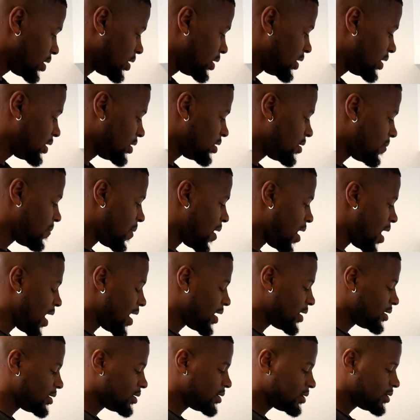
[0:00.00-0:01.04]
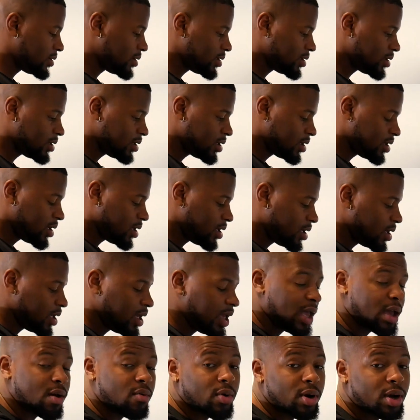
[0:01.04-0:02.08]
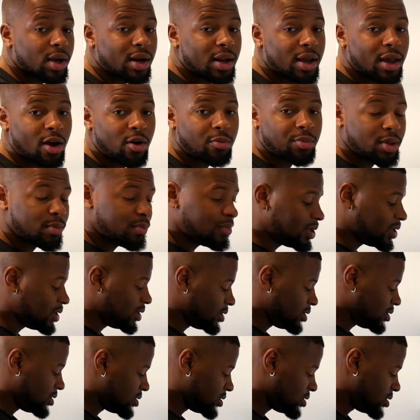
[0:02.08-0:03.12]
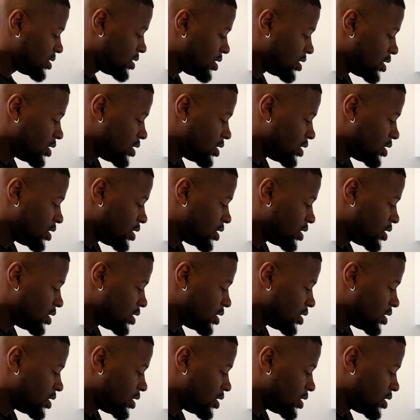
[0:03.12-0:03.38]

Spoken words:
get the pot and we're gonna help the beans.